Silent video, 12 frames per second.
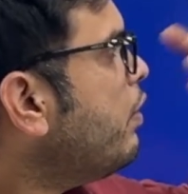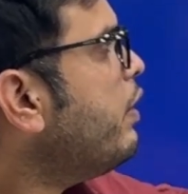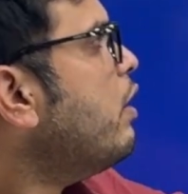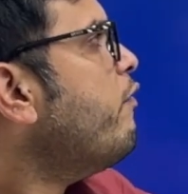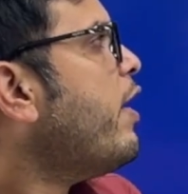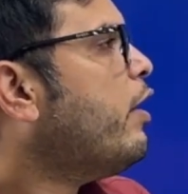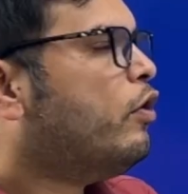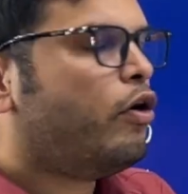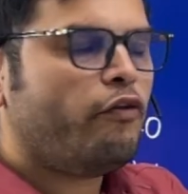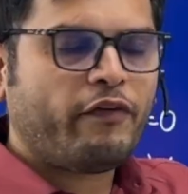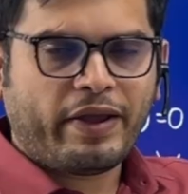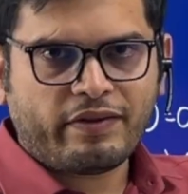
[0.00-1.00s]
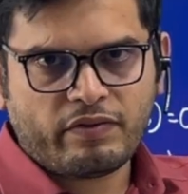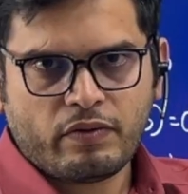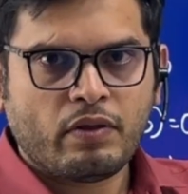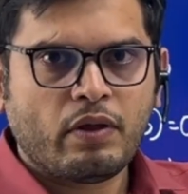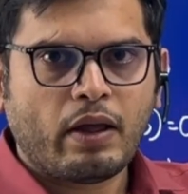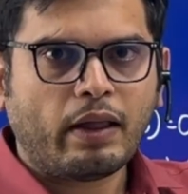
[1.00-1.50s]
real value of x
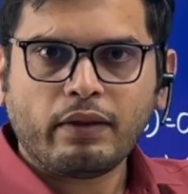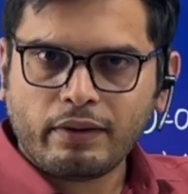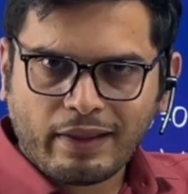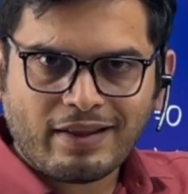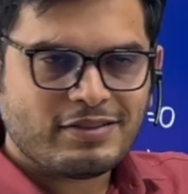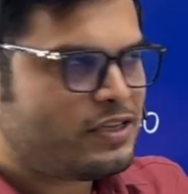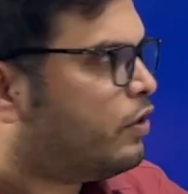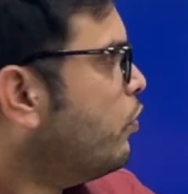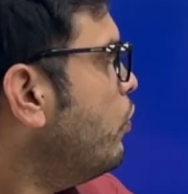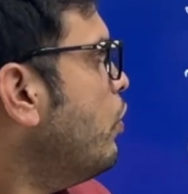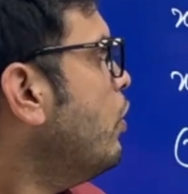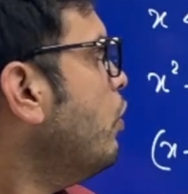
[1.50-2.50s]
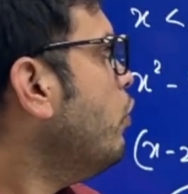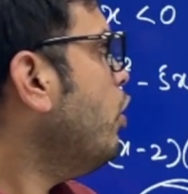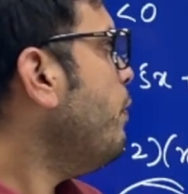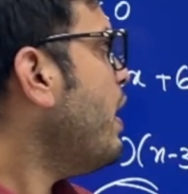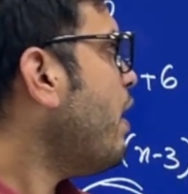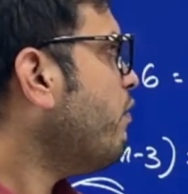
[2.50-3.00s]
other than 0, you
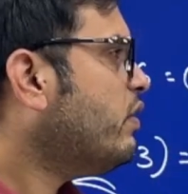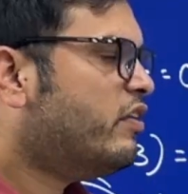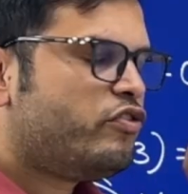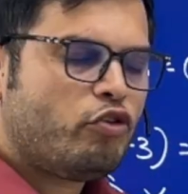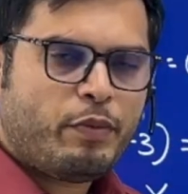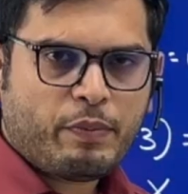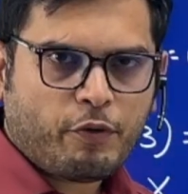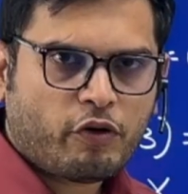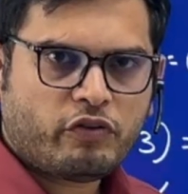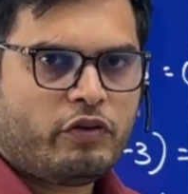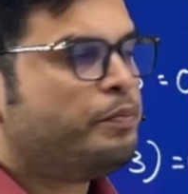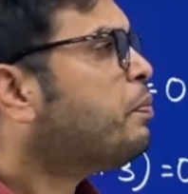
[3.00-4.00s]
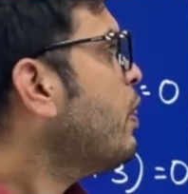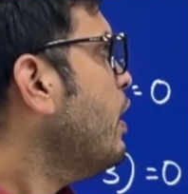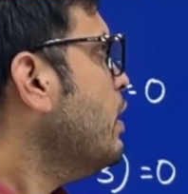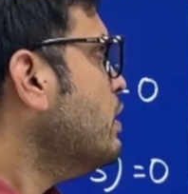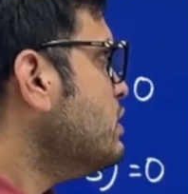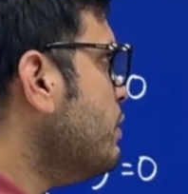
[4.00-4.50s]
will be having this to be positive.
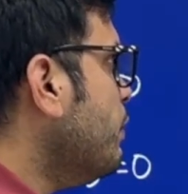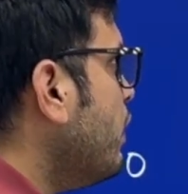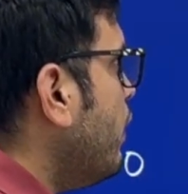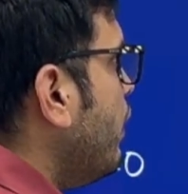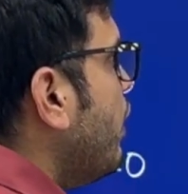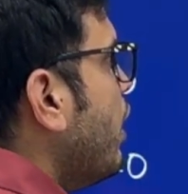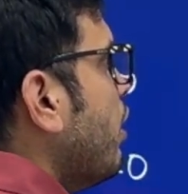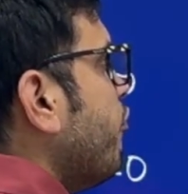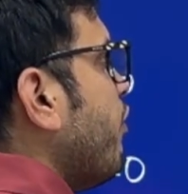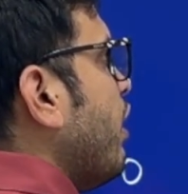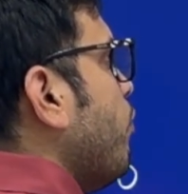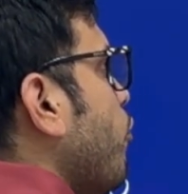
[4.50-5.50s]
Similarly, 5